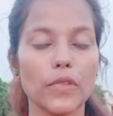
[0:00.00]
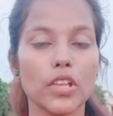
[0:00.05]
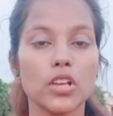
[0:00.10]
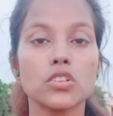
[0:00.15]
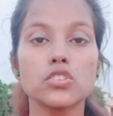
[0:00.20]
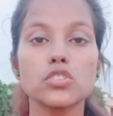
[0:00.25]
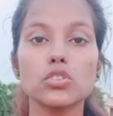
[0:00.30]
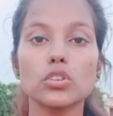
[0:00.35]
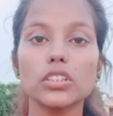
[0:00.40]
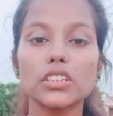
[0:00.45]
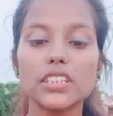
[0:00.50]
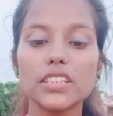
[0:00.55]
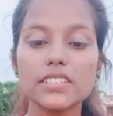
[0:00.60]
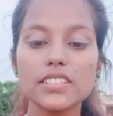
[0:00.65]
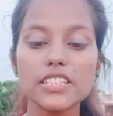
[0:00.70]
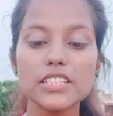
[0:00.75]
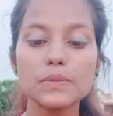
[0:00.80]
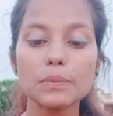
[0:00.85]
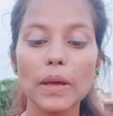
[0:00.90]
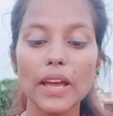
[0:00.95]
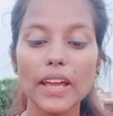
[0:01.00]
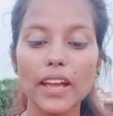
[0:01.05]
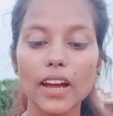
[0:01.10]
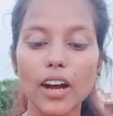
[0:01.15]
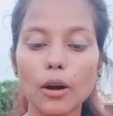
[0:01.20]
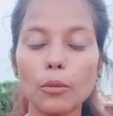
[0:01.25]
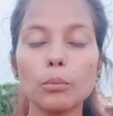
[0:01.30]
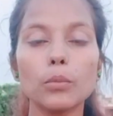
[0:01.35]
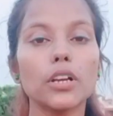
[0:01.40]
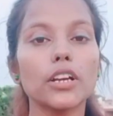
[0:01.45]
So this is my
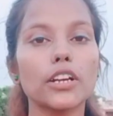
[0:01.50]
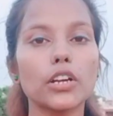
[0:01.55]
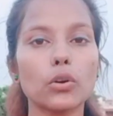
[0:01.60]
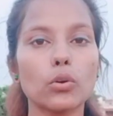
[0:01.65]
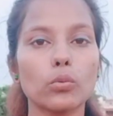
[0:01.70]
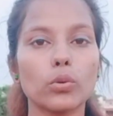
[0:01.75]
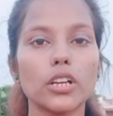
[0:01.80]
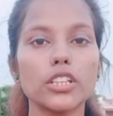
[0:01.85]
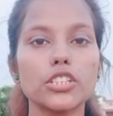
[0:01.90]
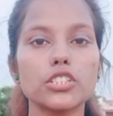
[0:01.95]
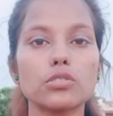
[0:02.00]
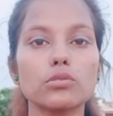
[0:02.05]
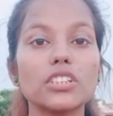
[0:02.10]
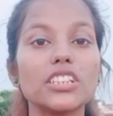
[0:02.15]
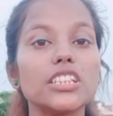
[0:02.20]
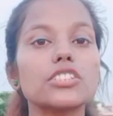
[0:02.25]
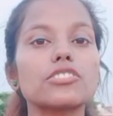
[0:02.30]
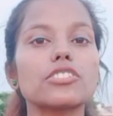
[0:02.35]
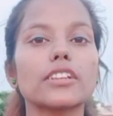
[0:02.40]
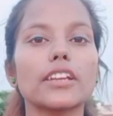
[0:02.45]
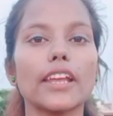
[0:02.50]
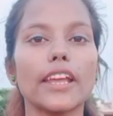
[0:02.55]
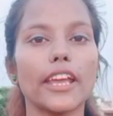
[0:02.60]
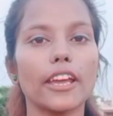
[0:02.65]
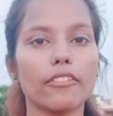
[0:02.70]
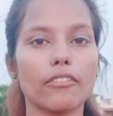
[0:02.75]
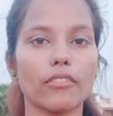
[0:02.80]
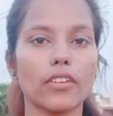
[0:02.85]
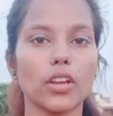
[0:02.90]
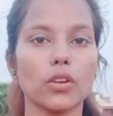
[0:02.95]
humble request to each and
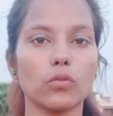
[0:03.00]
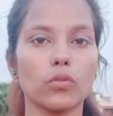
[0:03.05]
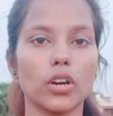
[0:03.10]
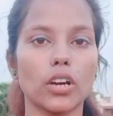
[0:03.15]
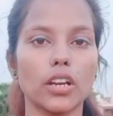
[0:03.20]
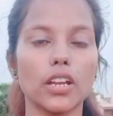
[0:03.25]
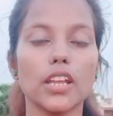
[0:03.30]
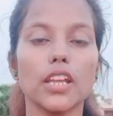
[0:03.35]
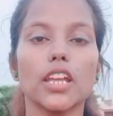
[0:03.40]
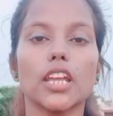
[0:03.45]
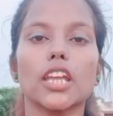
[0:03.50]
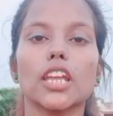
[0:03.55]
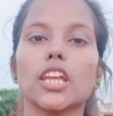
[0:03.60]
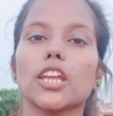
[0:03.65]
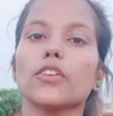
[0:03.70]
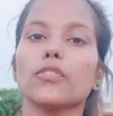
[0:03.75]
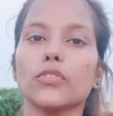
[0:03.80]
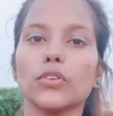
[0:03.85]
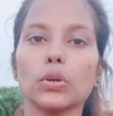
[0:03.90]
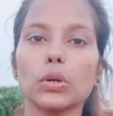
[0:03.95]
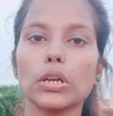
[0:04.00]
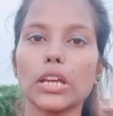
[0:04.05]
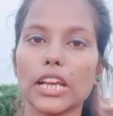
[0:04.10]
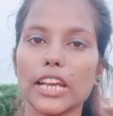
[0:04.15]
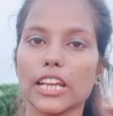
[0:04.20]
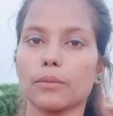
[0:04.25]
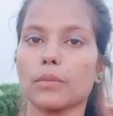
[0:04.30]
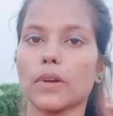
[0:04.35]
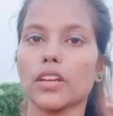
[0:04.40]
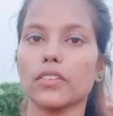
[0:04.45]
everyone. If you
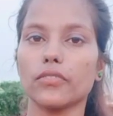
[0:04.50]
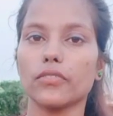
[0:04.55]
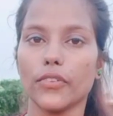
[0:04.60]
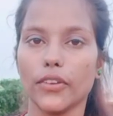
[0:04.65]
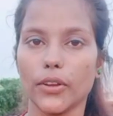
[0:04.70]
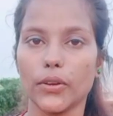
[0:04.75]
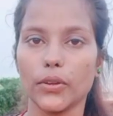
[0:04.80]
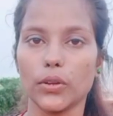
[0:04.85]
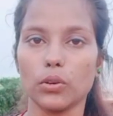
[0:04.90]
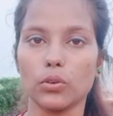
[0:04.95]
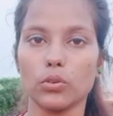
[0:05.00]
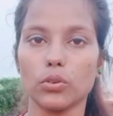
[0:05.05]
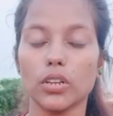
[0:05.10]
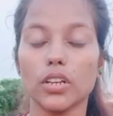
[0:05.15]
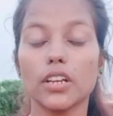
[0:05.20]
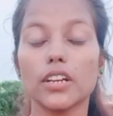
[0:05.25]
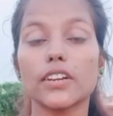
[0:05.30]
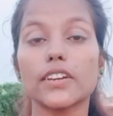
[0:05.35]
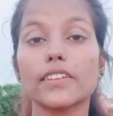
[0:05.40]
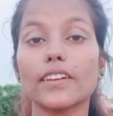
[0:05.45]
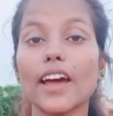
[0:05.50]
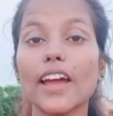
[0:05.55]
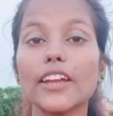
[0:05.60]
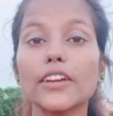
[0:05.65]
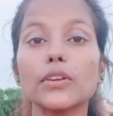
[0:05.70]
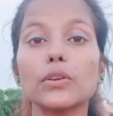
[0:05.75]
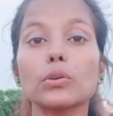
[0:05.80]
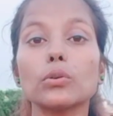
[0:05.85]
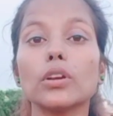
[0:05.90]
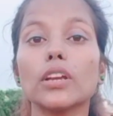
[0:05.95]
click my video, try
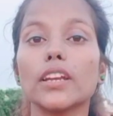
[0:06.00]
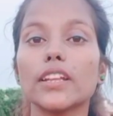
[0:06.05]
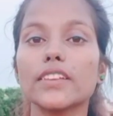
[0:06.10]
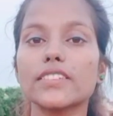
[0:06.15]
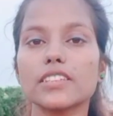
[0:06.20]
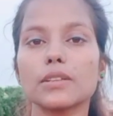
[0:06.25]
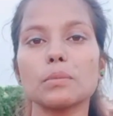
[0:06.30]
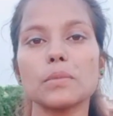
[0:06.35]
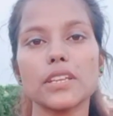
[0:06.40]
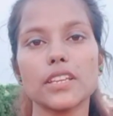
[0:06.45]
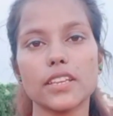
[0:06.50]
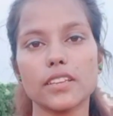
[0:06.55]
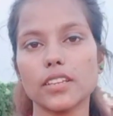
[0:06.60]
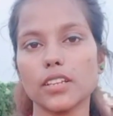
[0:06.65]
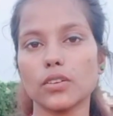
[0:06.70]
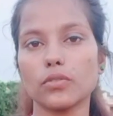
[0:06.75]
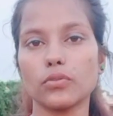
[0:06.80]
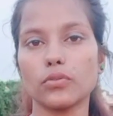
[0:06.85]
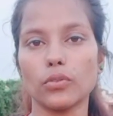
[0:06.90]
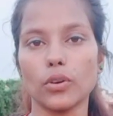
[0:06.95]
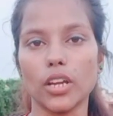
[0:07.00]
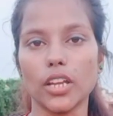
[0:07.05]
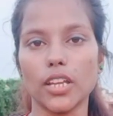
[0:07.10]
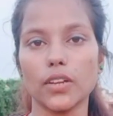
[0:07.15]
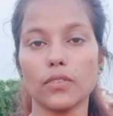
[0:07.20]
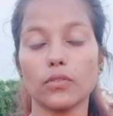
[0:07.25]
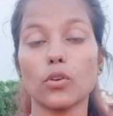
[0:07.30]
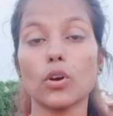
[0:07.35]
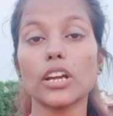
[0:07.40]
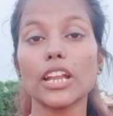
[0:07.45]
to listen me carefully
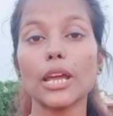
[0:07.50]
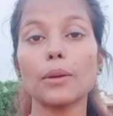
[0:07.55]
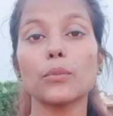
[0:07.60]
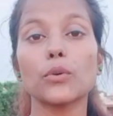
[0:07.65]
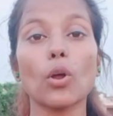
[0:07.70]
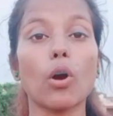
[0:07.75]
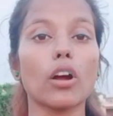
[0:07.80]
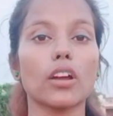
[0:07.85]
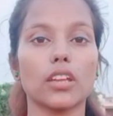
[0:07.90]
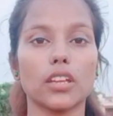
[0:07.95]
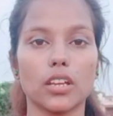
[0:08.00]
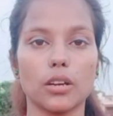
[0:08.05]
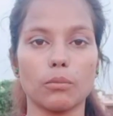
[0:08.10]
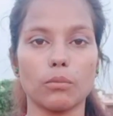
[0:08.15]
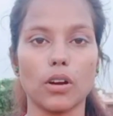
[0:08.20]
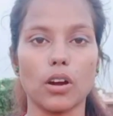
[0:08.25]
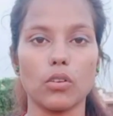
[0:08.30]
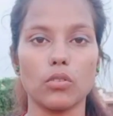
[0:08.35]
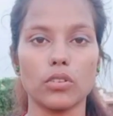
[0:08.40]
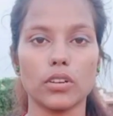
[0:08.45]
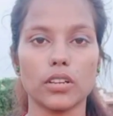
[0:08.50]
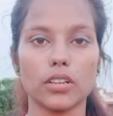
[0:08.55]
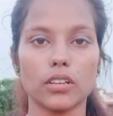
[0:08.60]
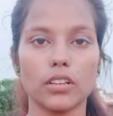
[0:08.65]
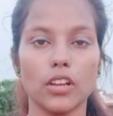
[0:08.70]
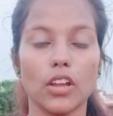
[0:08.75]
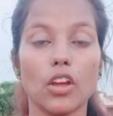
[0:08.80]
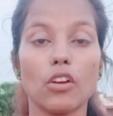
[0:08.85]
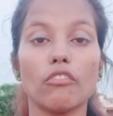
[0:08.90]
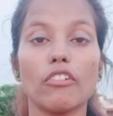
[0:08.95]
what I'm talking about,
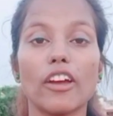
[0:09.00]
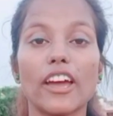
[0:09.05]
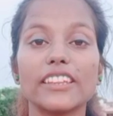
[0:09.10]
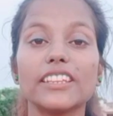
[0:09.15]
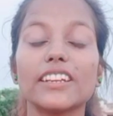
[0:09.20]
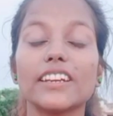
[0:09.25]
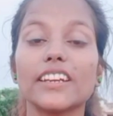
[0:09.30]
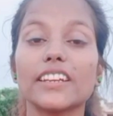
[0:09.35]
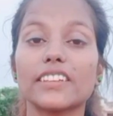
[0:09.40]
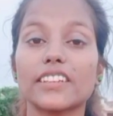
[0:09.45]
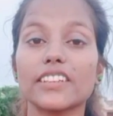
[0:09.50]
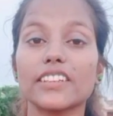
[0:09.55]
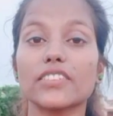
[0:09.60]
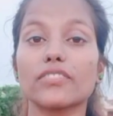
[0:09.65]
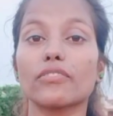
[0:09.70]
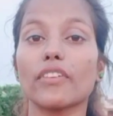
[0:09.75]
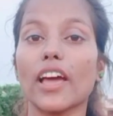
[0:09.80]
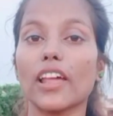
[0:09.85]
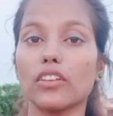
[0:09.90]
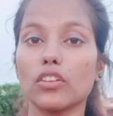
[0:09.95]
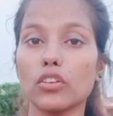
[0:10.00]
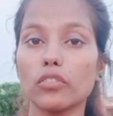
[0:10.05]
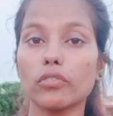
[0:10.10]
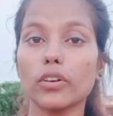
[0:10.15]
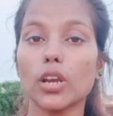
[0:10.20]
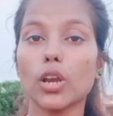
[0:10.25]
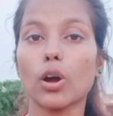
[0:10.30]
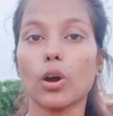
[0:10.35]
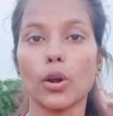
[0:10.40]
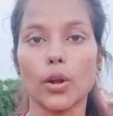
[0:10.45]
whether it is
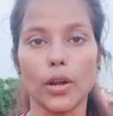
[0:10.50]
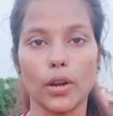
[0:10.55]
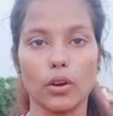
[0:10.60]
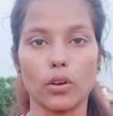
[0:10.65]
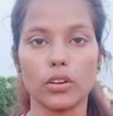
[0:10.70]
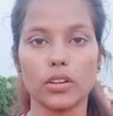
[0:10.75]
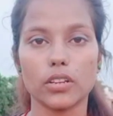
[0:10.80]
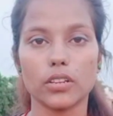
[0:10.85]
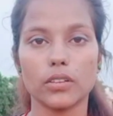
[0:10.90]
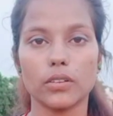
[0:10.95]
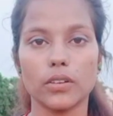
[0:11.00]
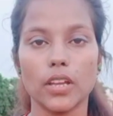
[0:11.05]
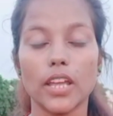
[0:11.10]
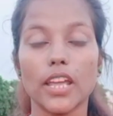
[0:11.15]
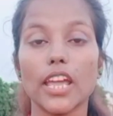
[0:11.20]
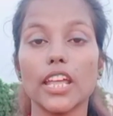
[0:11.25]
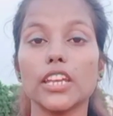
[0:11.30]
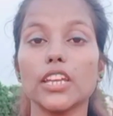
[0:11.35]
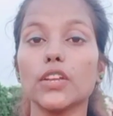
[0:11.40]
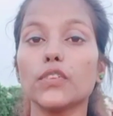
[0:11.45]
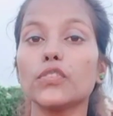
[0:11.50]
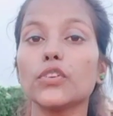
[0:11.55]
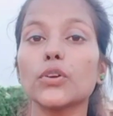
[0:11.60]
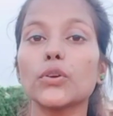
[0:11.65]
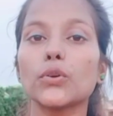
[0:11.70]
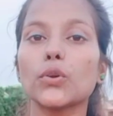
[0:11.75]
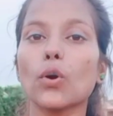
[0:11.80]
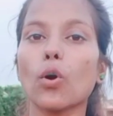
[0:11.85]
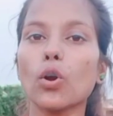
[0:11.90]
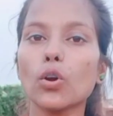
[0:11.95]
valuable or not. And if
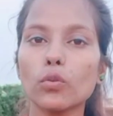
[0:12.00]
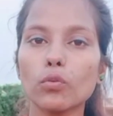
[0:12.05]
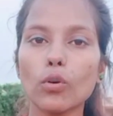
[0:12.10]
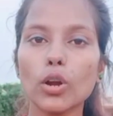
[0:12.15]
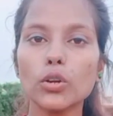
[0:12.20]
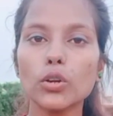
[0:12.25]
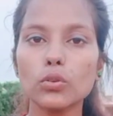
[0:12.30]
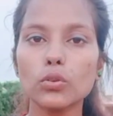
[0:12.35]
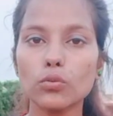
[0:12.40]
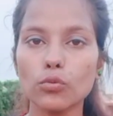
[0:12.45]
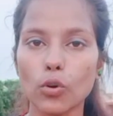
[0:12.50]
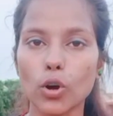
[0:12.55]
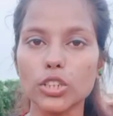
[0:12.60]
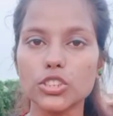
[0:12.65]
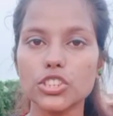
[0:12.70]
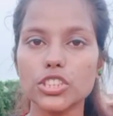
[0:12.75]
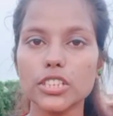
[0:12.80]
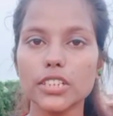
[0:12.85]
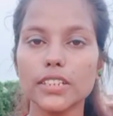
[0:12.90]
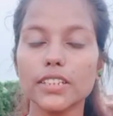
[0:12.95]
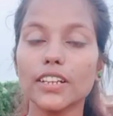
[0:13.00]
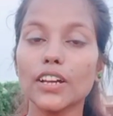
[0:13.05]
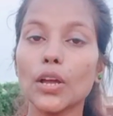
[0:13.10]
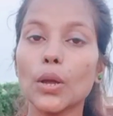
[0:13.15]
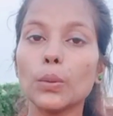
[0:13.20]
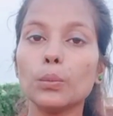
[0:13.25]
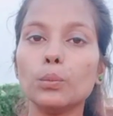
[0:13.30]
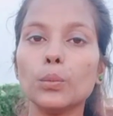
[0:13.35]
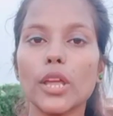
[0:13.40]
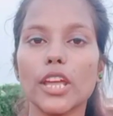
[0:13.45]
you don't want to watch it,
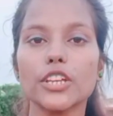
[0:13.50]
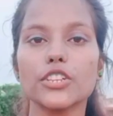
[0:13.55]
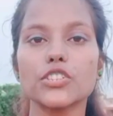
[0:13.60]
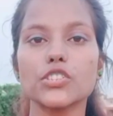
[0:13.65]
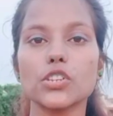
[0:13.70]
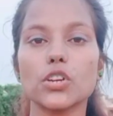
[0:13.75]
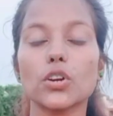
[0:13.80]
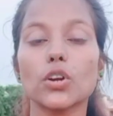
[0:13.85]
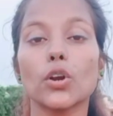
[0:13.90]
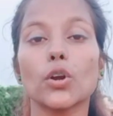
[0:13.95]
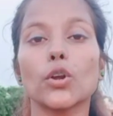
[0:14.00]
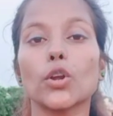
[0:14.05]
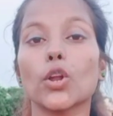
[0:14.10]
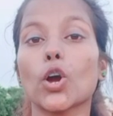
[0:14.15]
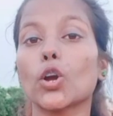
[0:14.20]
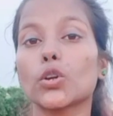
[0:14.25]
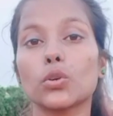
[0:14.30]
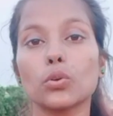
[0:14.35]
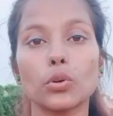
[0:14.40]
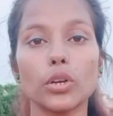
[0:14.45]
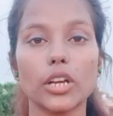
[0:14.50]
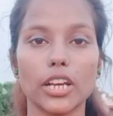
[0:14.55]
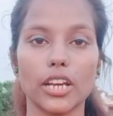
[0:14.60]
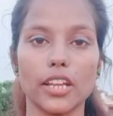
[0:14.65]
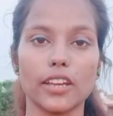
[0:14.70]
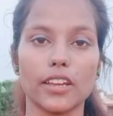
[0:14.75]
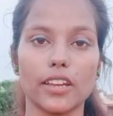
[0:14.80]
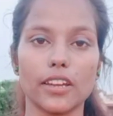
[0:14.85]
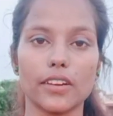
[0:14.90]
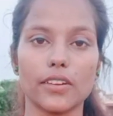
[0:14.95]
make sure not to
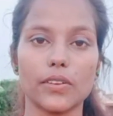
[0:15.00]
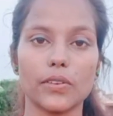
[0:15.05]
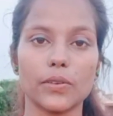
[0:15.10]
click it.